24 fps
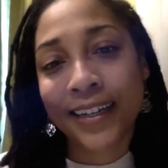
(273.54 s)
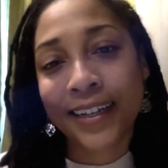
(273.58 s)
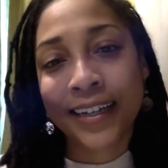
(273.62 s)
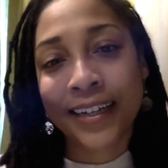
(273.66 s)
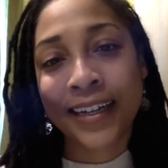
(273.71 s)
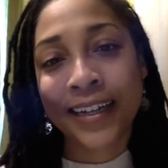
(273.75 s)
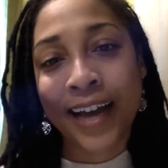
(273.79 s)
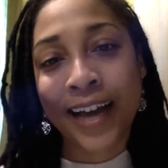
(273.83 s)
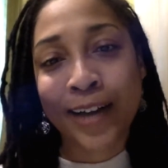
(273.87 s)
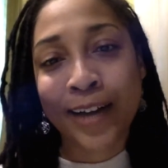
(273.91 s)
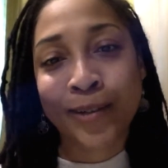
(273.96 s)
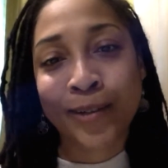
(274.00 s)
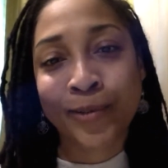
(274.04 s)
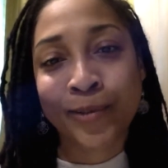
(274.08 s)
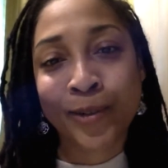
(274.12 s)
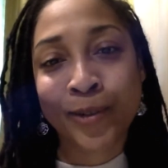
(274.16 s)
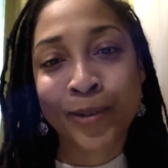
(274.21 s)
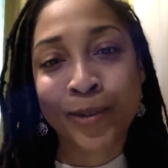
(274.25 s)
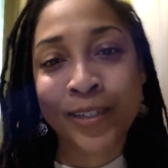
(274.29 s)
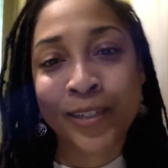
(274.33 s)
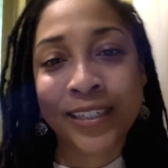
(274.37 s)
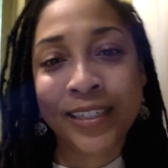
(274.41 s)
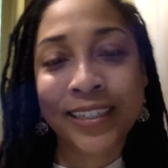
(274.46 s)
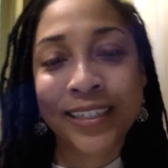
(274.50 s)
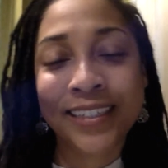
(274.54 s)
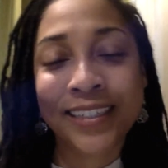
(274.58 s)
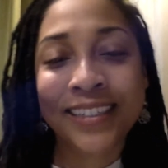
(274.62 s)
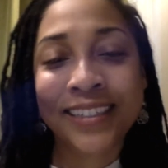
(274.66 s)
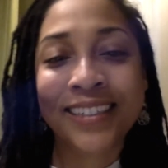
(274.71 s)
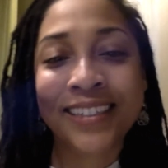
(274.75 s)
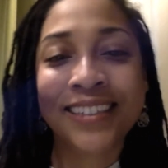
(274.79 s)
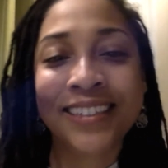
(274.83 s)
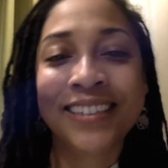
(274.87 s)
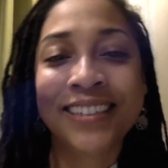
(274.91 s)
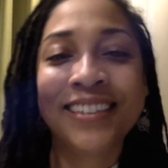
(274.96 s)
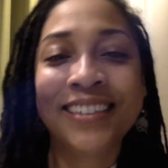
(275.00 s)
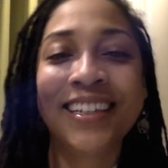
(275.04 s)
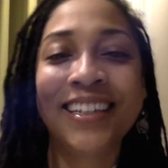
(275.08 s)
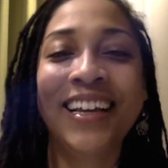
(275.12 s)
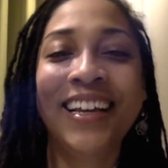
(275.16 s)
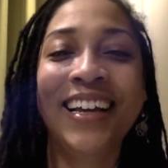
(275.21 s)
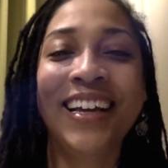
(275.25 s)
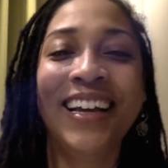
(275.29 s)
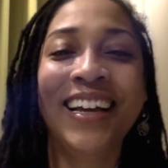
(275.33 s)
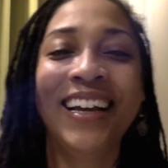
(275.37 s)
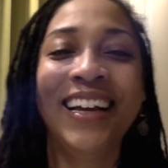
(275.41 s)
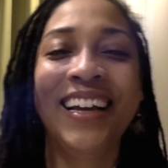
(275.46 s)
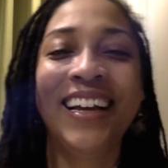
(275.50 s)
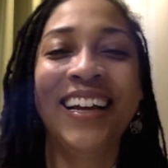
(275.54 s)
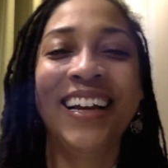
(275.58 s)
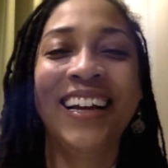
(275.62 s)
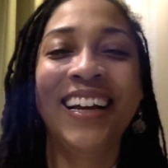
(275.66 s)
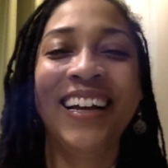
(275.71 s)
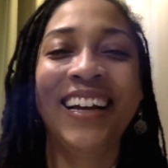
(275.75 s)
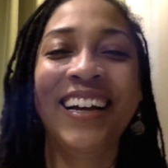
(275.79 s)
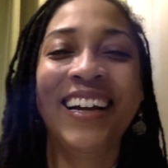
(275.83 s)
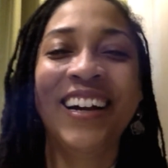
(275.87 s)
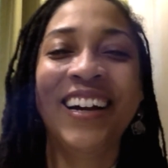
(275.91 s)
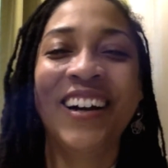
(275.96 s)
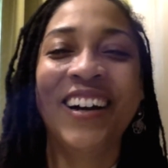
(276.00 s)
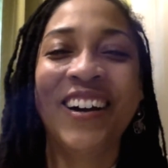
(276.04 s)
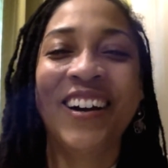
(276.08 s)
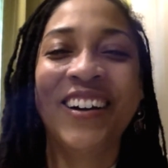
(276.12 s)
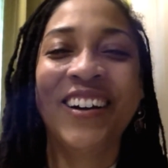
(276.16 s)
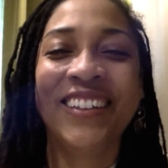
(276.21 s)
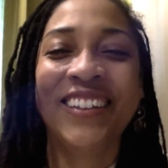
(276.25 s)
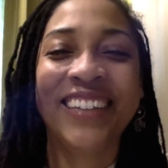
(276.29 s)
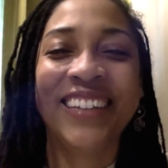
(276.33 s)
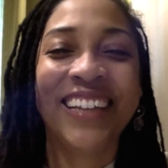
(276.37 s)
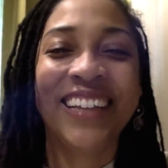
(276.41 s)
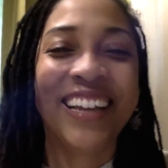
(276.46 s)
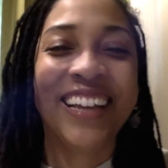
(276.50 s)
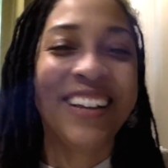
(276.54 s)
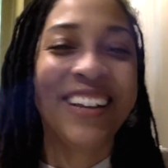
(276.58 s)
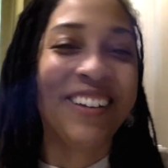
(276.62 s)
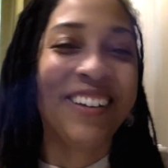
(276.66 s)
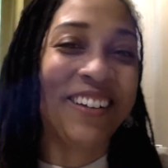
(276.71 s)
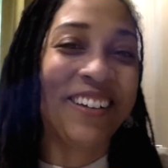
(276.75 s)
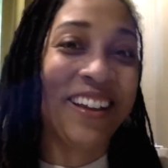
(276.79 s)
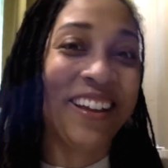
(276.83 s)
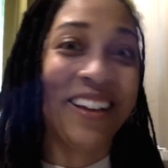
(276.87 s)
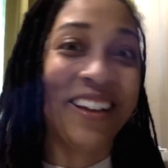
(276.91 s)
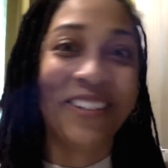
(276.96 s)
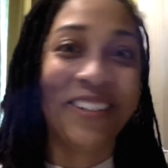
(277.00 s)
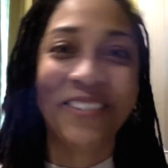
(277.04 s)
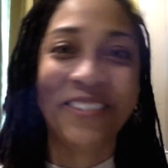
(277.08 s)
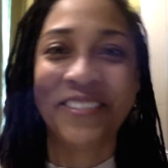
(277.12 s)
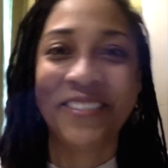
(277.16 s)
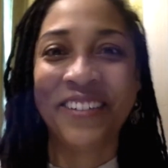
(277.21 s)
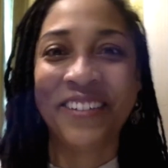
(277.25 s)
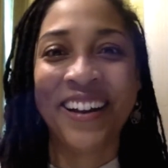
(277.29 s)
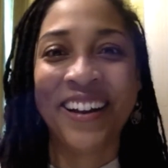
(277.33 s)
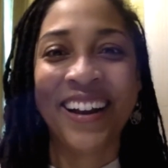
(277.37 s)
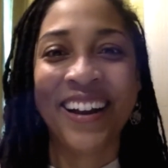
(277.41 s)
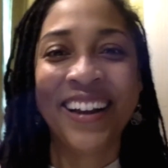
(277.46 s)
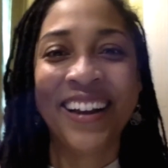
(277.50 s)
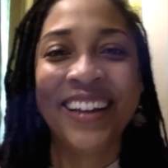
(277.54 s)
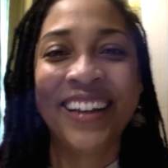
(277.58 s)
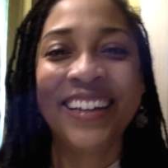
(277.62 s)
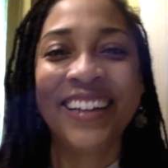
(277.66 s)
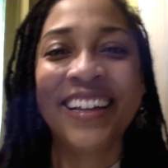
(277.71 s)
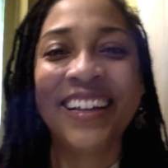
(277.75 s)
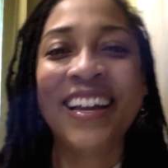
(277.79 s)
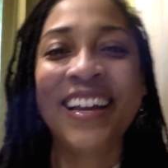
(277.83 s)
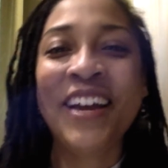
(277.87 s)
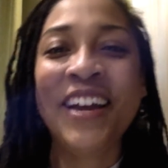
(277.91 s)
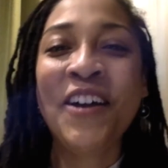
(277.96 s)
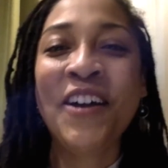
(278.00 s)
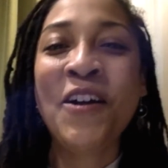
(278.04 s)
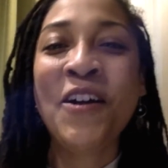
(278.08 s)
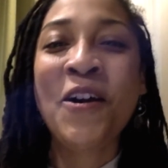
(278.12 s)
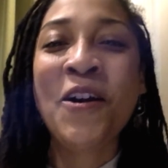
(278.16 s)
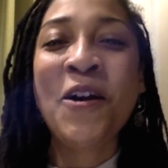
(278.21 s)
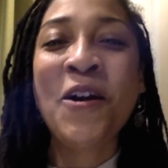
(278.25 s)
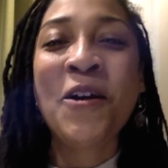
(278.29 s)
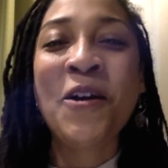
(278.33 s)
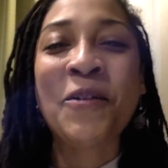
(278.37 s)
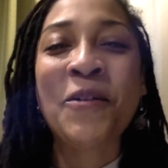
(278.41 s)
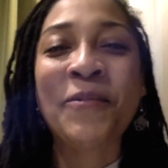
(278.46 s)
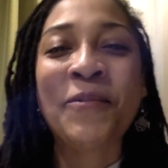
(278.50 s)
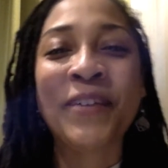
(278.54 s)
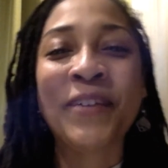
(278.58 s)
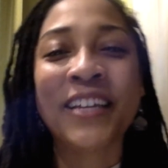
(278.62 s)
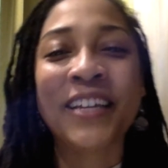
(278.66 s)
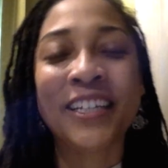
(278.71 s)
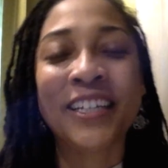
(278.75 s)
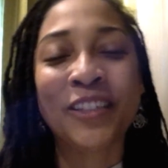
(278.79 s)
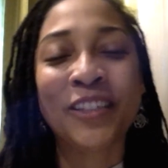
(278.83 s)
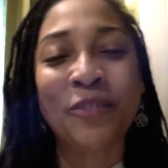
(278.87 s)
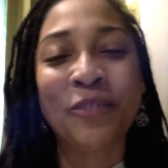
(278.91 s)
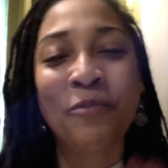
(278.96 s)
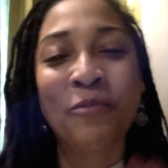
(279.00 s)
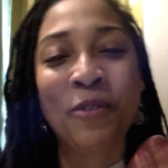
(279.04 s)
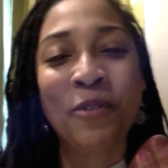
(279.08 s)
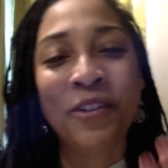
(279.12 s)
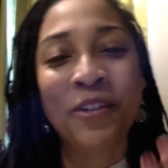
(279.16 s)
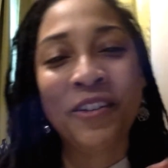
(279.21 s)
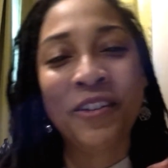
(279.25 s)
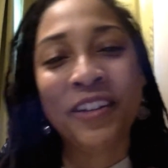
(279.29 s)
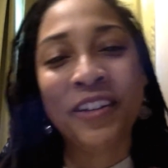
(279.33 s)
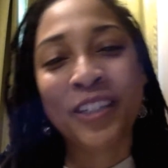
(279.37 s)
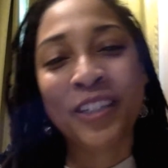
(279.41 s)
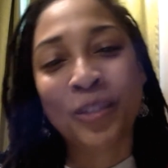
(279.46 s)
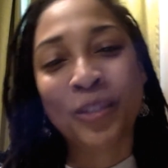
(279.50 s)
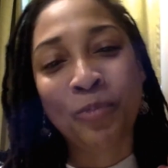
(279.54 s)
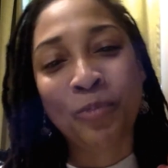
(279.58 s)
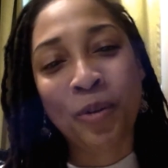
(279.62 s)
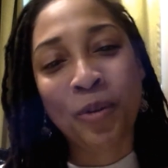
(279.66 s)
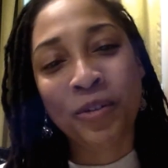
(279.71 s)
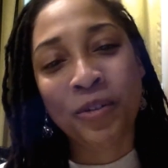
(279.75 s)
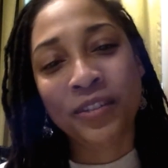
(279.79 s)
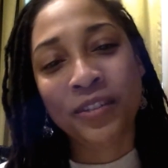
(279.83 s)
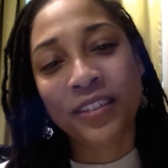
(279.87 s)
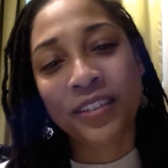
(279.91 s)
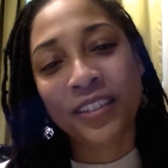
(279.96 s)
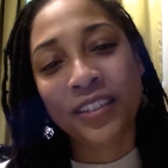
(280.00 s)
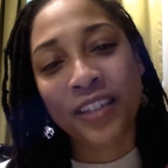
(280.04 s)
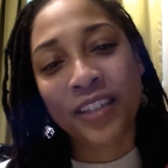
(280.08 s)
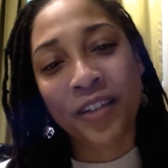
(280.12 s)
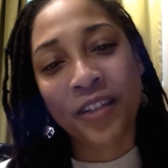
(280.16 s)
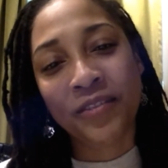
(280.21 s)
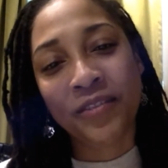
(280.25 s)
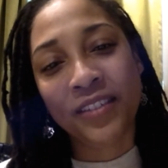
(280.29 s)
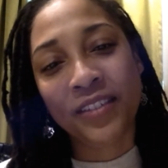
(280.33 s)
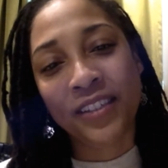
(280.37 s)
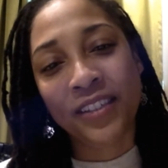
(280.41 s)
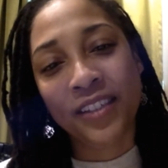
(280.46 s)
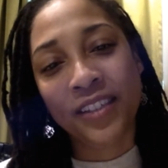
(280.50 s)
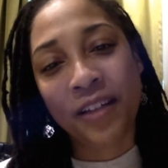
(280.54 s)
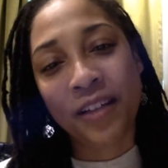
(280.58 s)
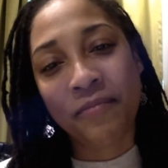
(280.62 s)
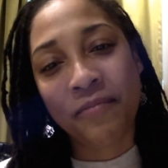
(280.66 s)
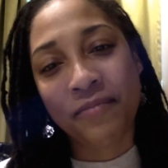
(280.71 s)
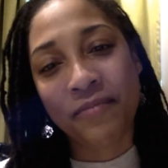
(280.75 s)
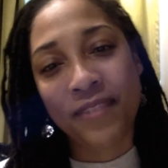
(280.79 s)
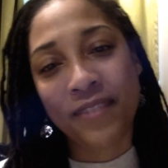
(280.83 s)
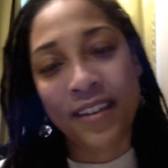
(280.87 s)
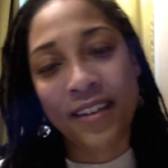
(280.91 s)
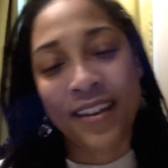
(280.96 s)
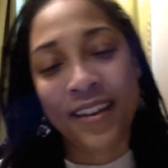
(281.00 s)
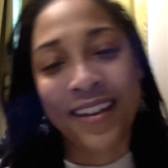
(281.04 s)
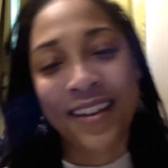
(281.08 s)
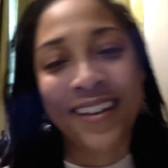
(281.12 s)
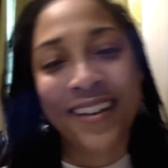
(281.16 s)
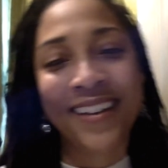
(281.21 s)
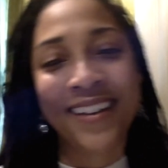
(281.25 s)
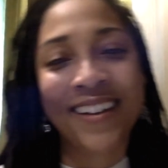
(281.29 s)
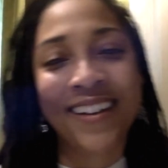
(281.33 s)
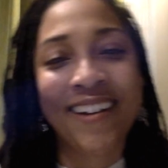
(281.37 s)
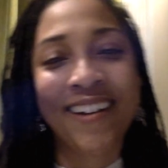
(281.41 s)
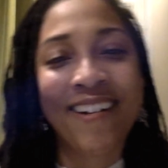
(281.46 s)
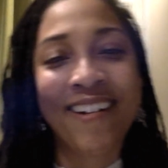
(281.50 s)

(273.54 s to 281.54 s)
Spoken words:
cockroaches on the internet, right? Because the more you expose yourself to something,